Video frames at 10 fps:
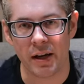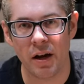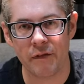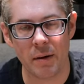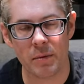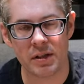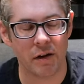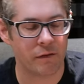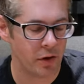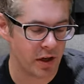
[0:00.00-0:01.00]
And I found
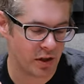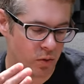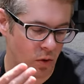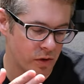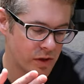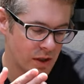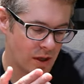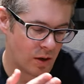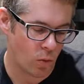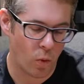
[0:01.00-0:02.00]
myself looking towards
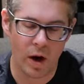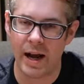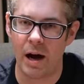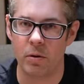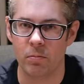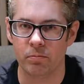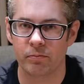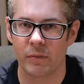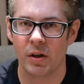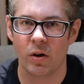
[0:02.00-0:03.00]
one album
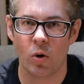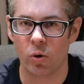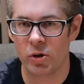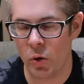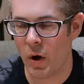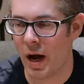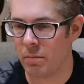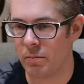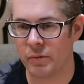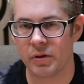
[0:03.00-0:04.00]
or two
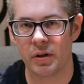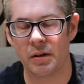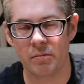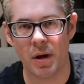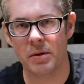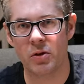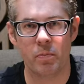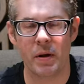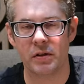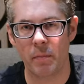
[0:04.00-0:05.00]
albums and maybe do
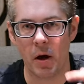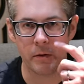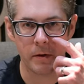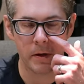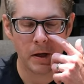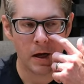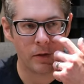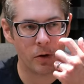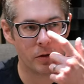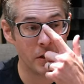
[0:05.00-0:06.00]
bits of both. And I
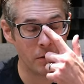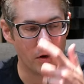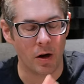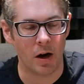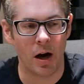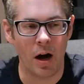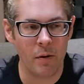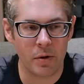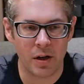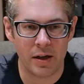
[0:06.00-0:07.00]
thought, do you know what?
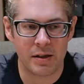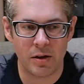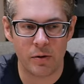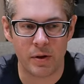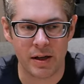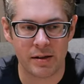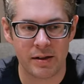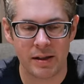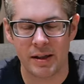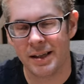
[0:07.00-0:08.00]
I would like to do
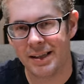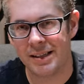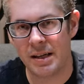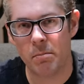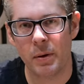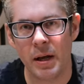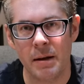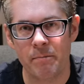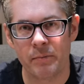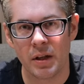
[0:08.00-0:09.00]
this simply.